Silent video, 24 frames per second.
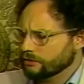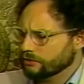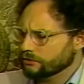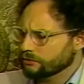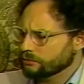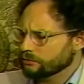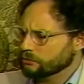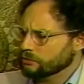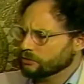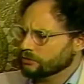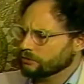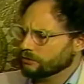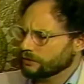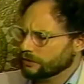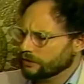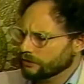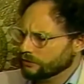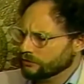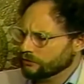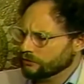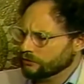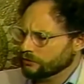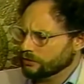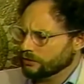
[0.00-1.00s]
there some sort of
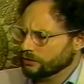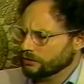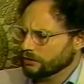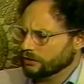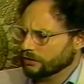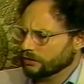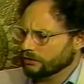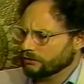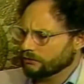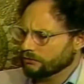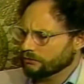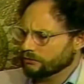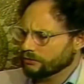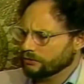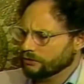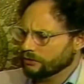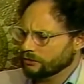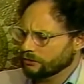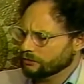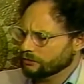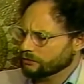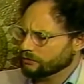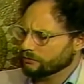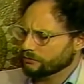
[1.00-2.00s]
history of the
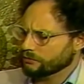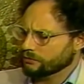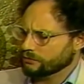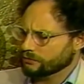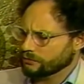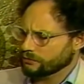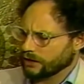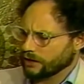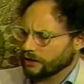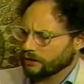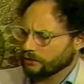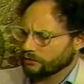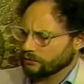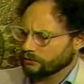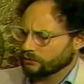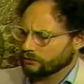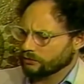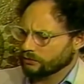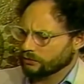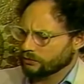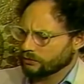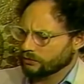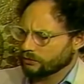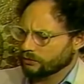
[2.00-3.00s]
use of sound